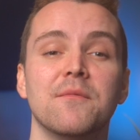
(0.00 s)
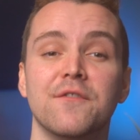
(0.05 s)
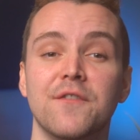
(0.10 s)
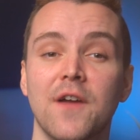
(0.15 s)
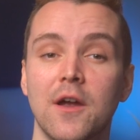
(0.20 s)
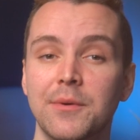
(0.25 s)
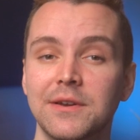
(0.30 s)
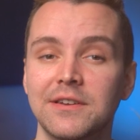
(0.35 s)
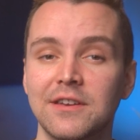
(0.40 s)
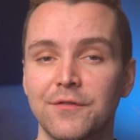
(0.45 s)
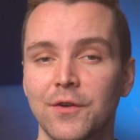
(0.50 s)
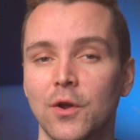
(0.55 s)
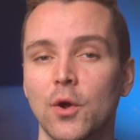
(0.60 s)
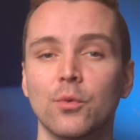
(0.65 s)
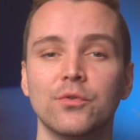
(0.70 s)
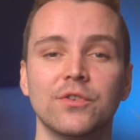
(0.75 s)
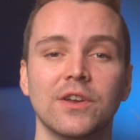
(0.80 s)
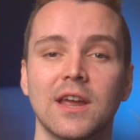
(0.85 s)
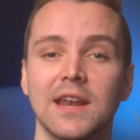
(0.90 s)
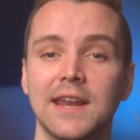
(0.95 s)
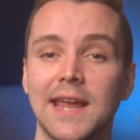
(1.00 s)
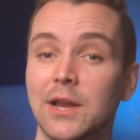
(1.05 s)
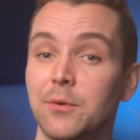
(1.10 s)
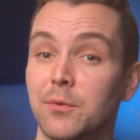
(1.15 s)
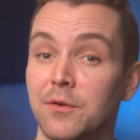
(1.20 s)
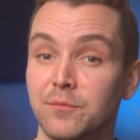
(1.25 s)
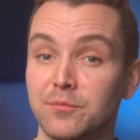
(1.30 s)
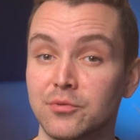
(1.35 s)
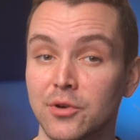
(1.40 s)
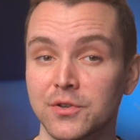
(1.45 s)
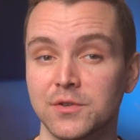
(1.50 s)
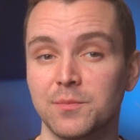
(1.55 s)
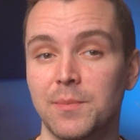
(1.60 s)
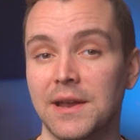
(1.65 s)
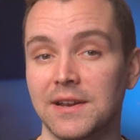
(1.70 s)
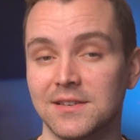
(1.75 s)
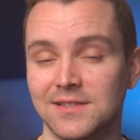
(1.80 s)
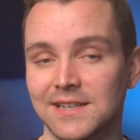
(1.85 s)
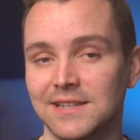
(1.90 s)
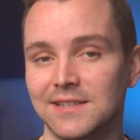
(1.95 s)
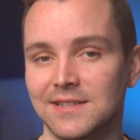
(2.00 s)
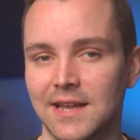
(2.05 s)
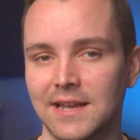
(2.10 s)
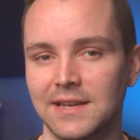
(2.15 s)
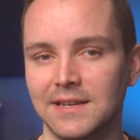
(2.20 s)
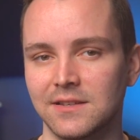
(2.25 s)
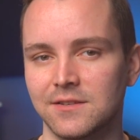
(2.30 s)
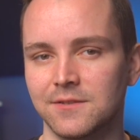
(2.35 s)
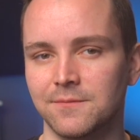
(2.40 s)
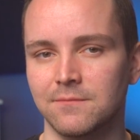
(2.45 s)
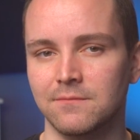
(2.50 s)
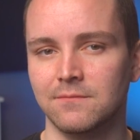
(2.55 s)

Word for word: very difficult to connect with prospects these days.